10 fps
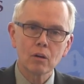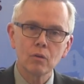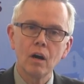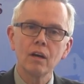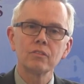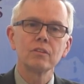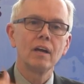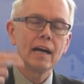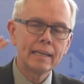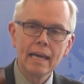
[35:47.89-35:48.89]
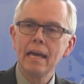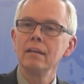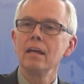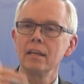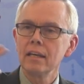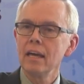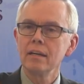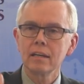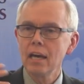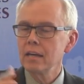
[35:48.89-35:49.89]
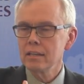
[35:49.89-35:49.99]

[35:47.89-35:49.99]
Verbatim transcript: across again and again and again.